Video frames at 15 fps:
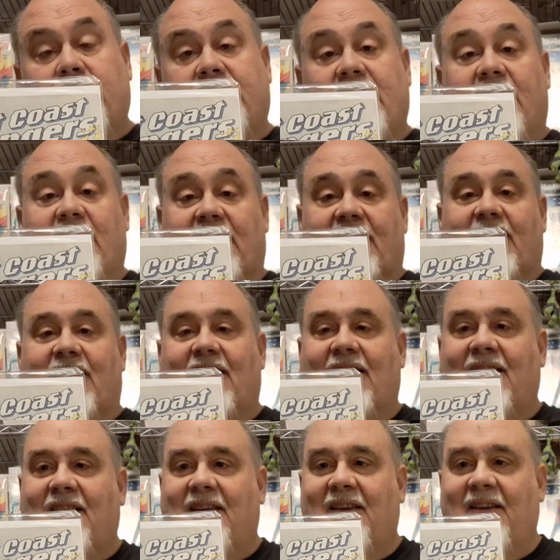Sinnott.
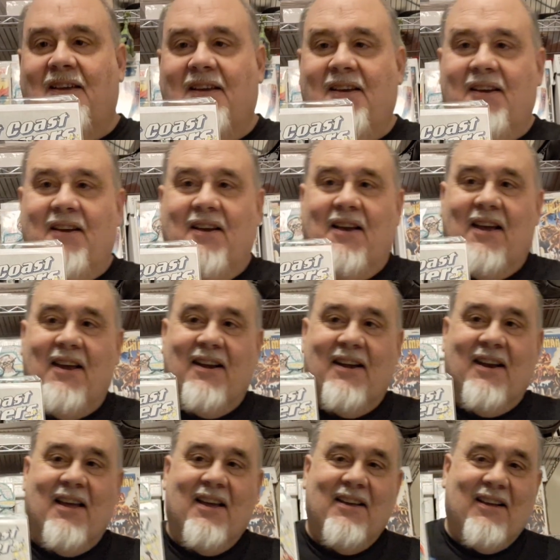
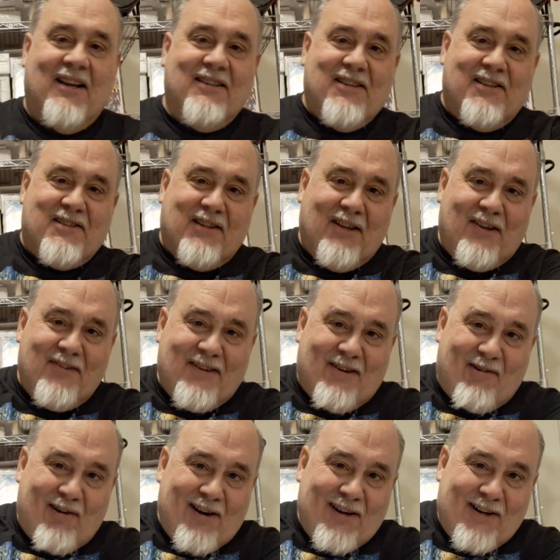And I just love the
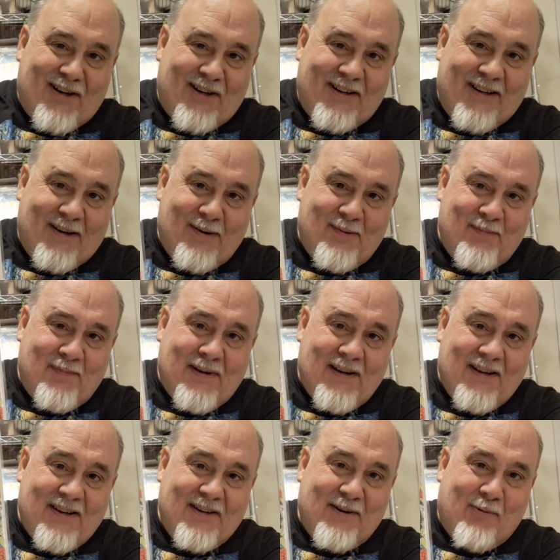grin on him
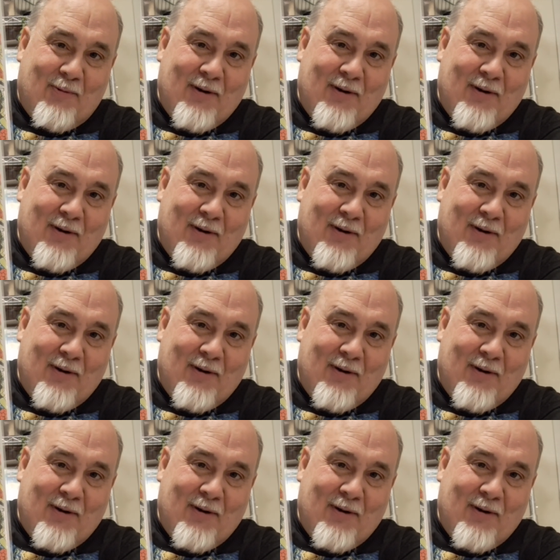and the